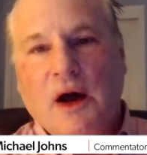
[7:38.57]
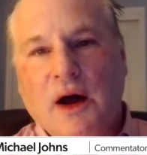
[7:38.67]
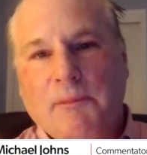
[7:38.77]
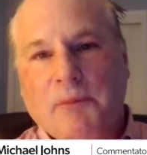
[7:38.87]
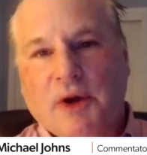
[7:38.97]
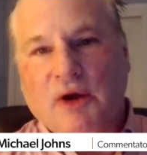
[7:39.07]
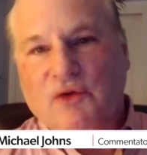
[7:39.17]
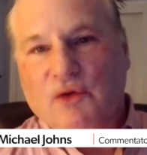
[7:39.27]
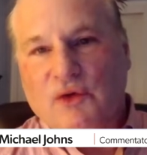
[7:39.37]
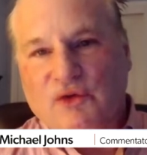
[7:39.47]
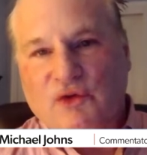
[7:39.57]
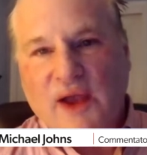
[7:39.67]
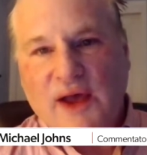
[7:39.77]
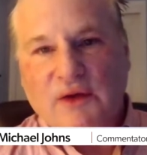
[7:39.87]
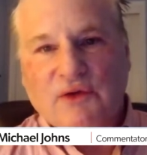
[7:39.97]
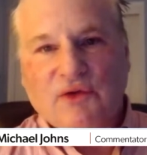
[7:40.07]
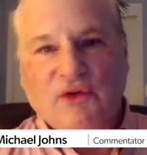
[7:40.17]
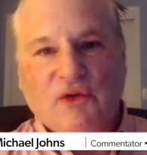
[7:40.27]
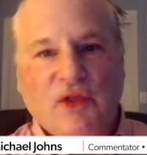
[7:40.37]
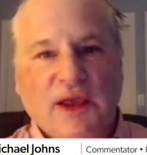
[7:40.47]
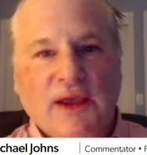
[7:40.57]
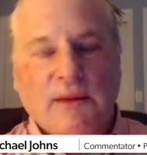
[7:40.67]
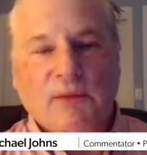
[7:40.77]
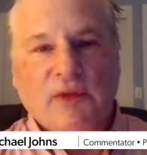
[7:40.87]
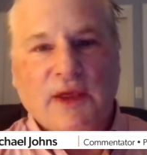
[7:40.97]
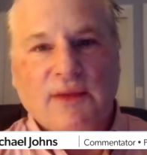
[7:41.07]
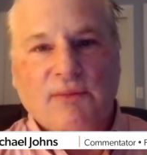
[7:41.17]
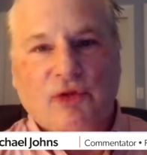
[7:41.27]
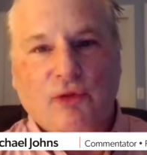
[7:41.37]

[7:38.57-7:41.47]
uh, but also has challenged the the